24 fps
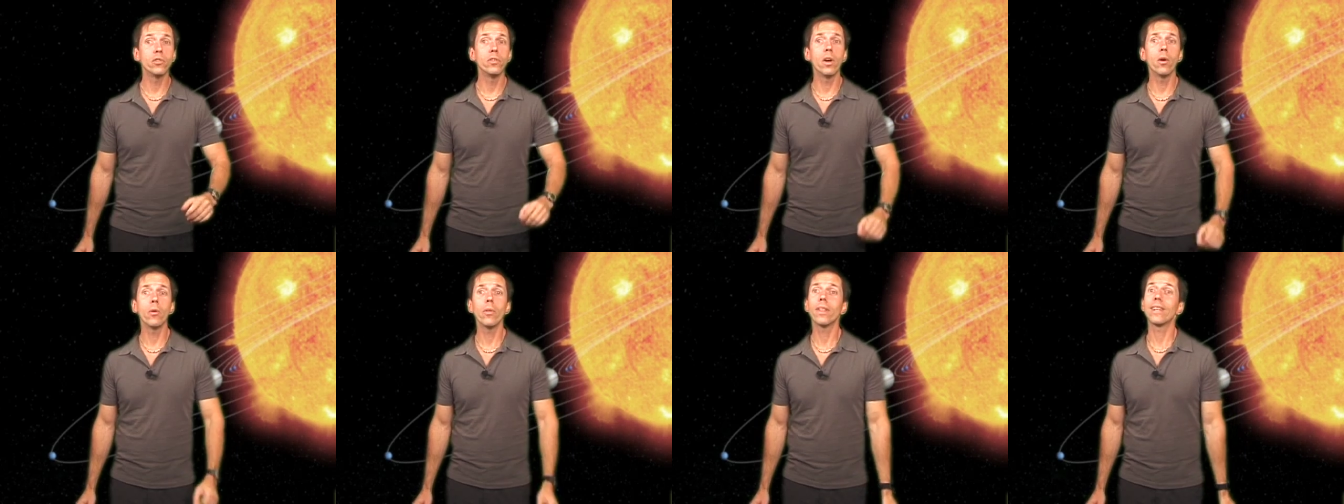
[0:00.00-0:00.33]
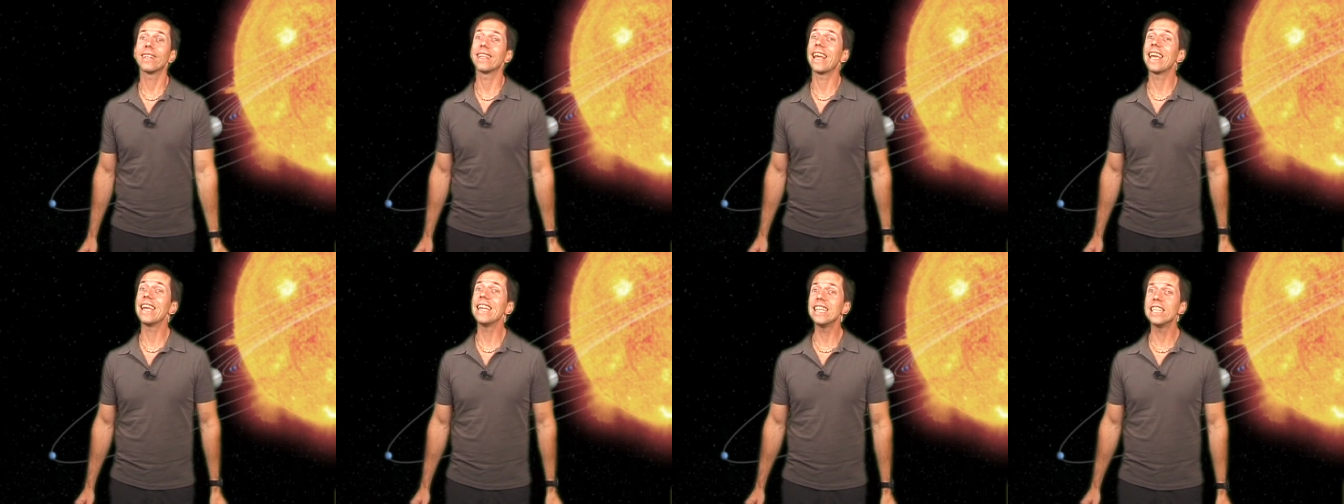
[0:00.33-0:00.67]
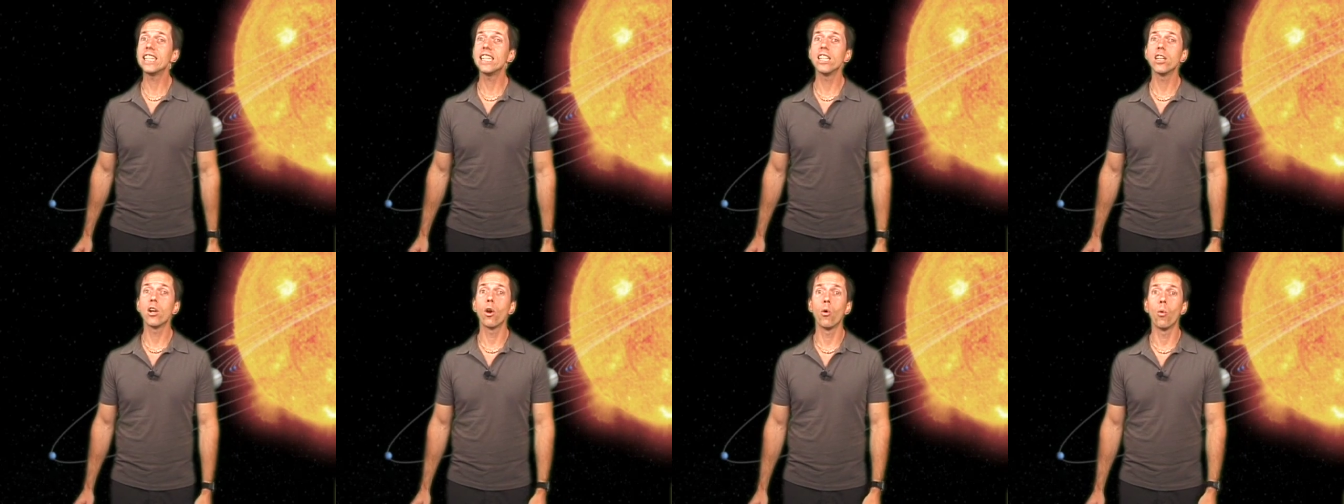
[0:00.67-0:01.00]
you know that in
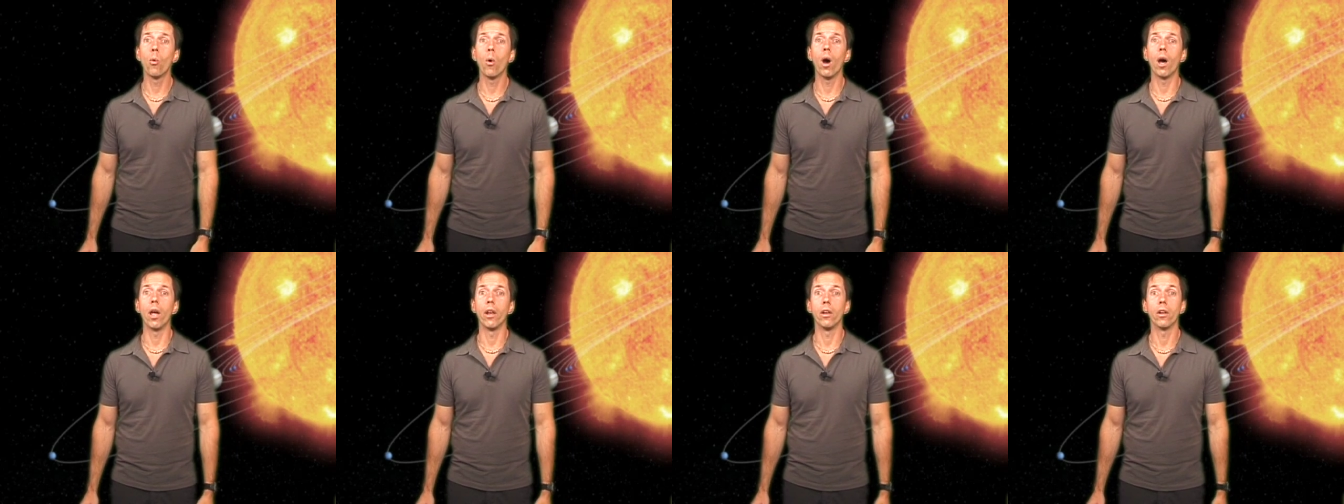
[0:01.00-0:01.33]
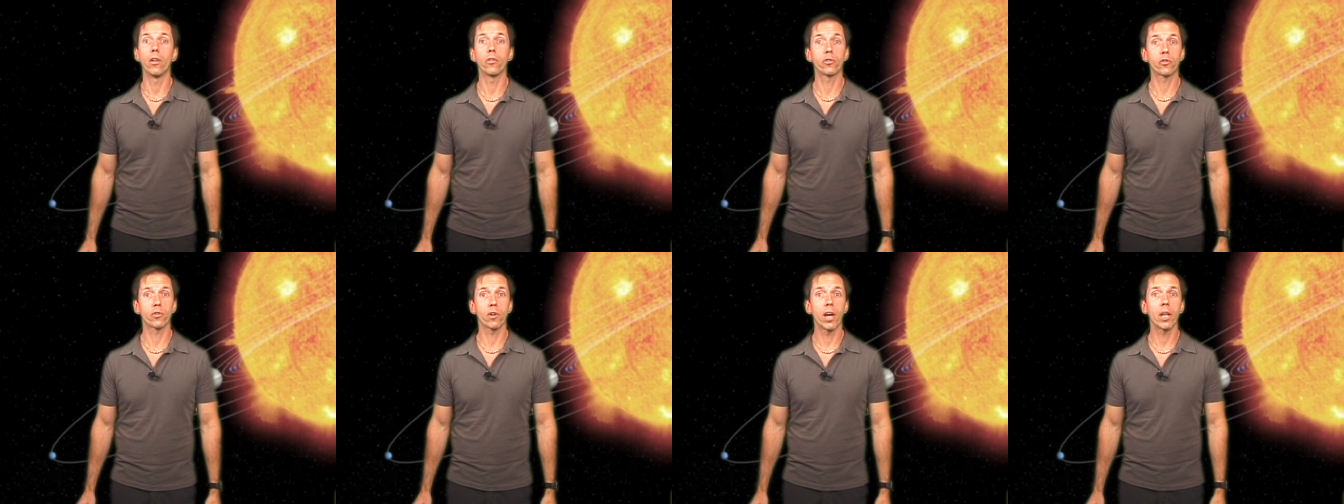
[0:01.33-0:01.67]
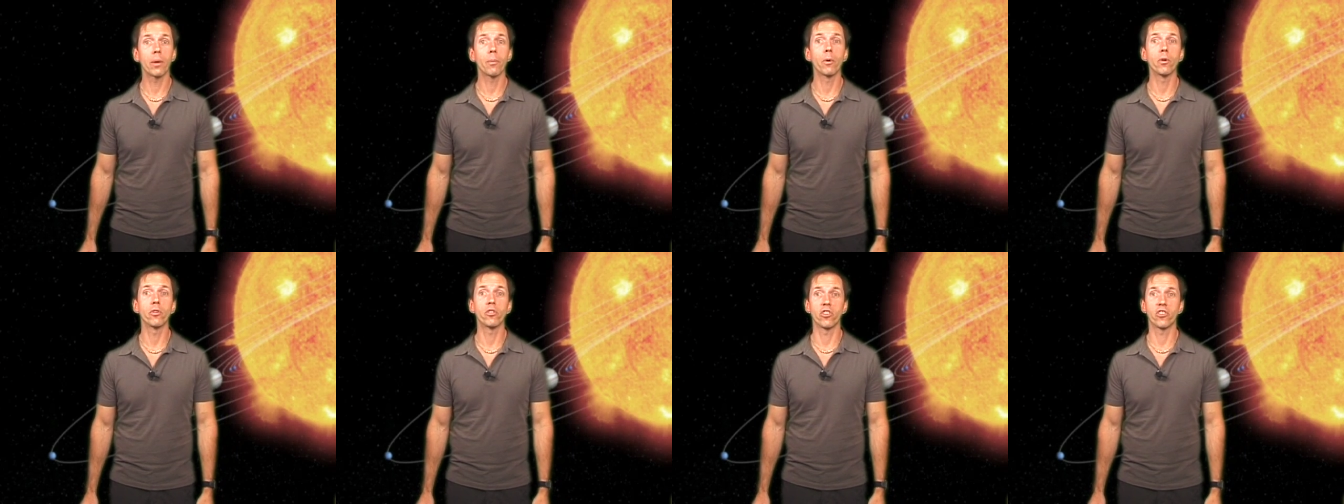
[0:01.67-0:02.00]
1801,
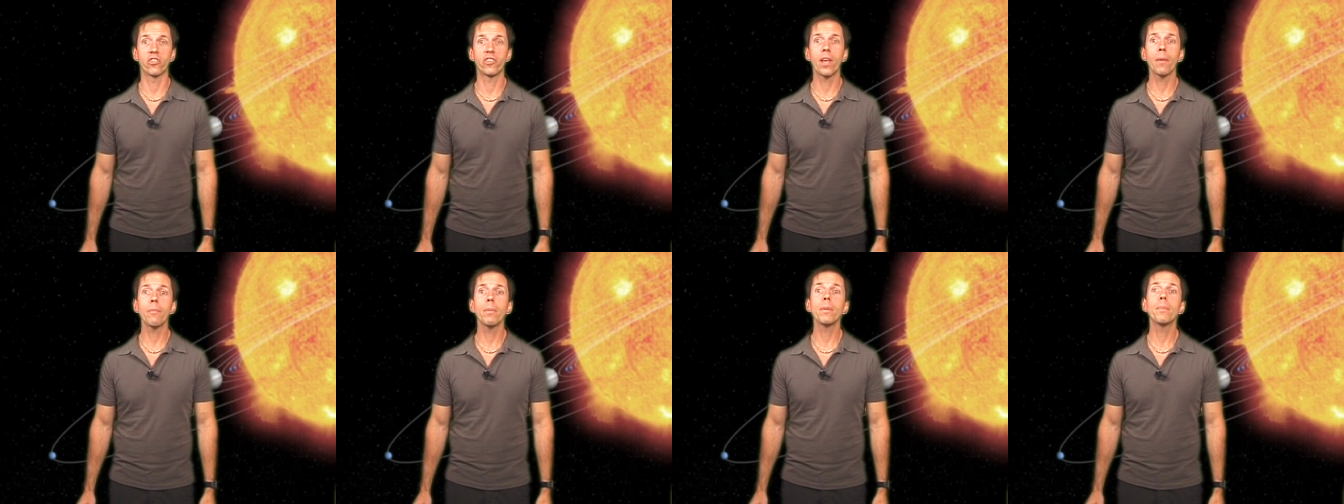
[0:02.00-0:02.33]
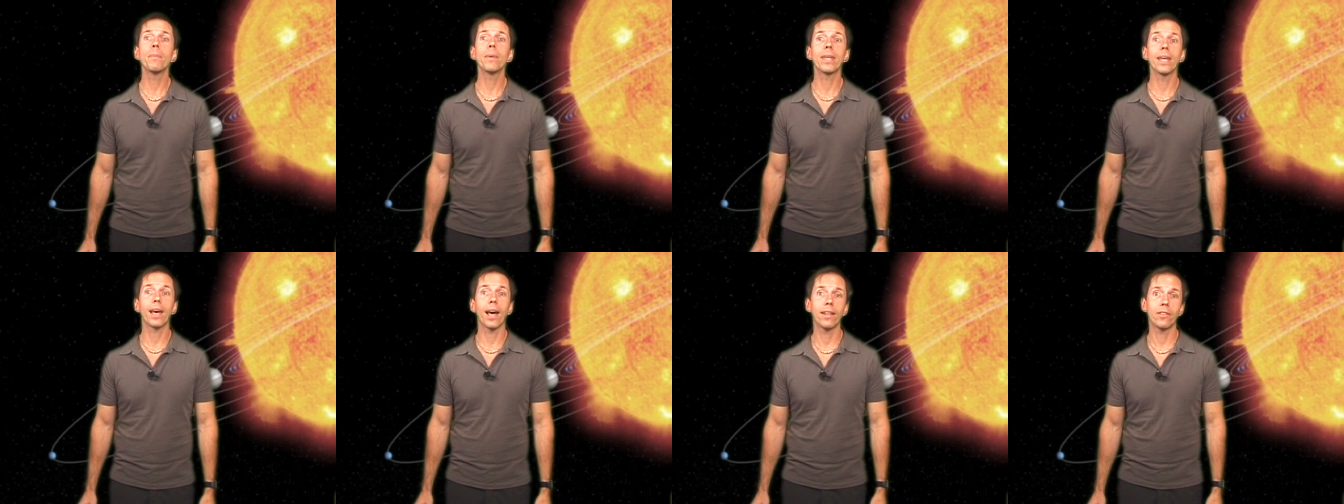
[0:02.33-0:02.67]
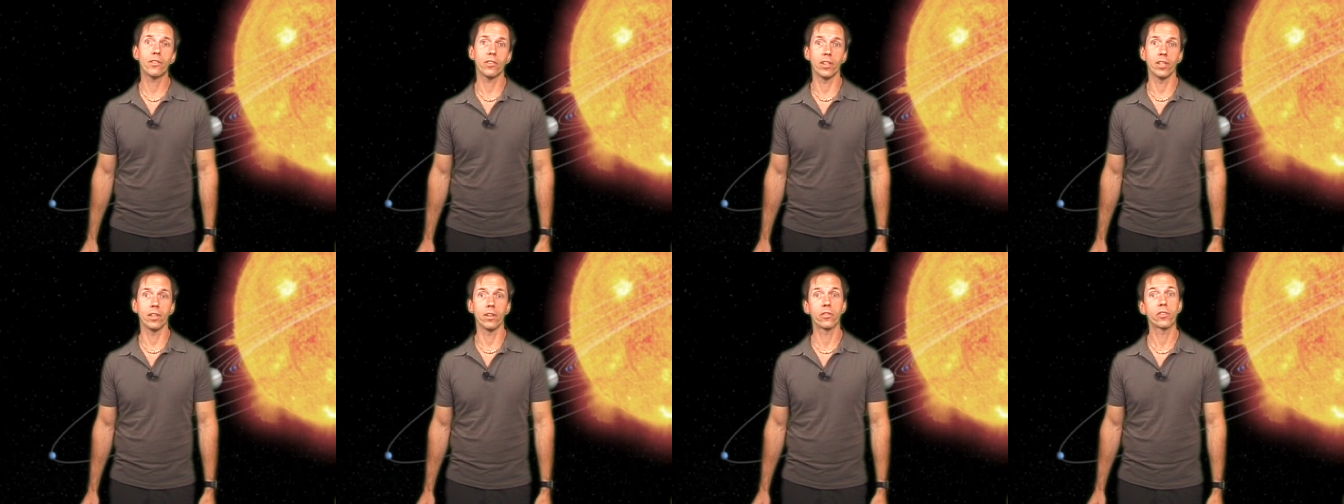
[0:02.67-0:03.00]
astronomer Giuseppe
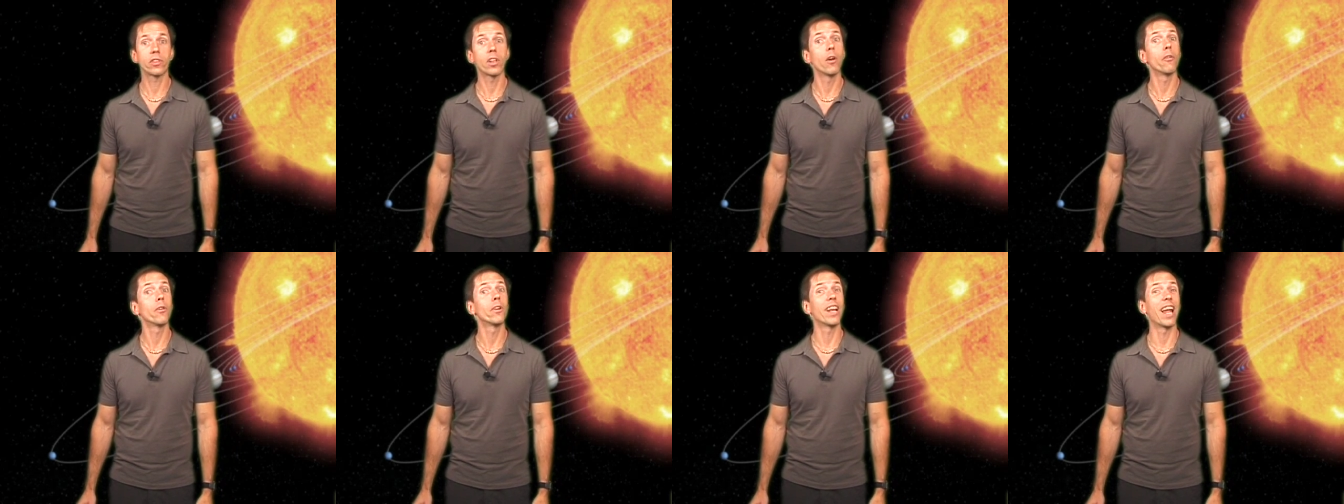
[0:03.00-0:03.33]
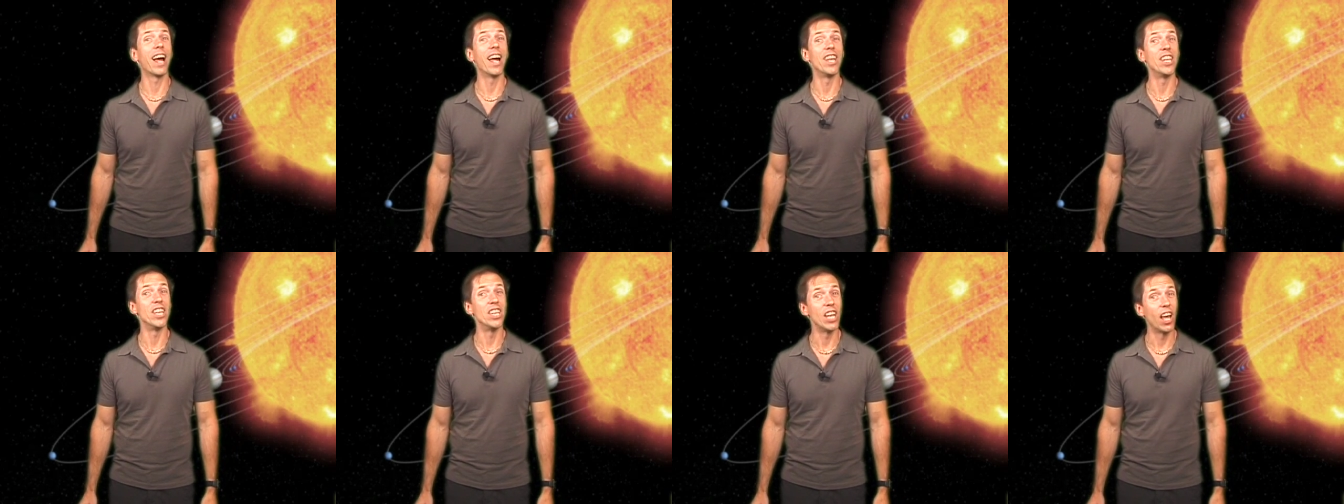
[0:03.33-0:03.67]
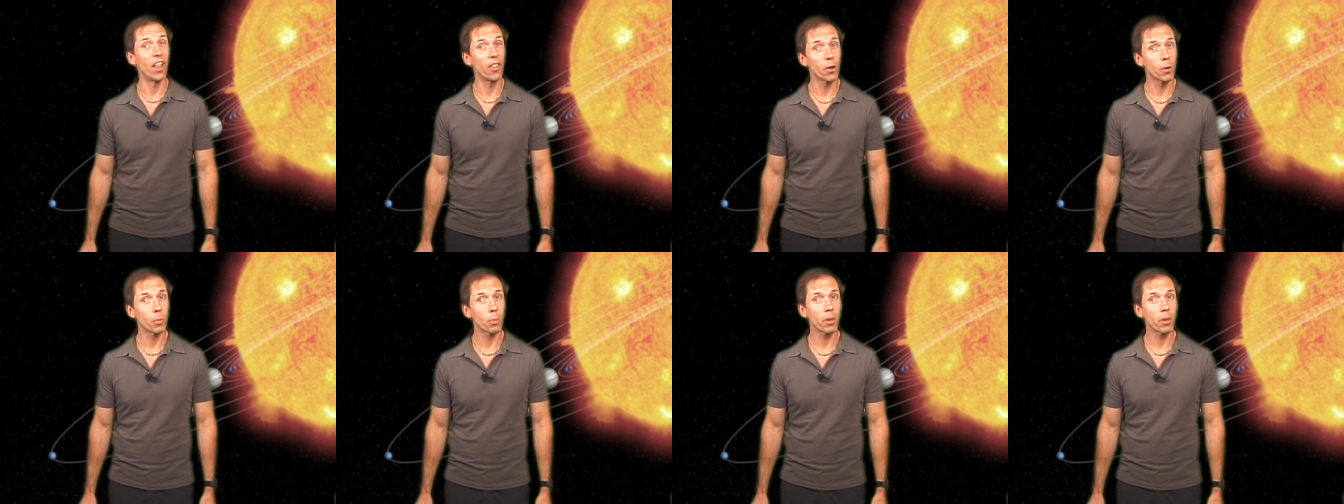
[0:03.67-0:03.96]
Piazzi discovered another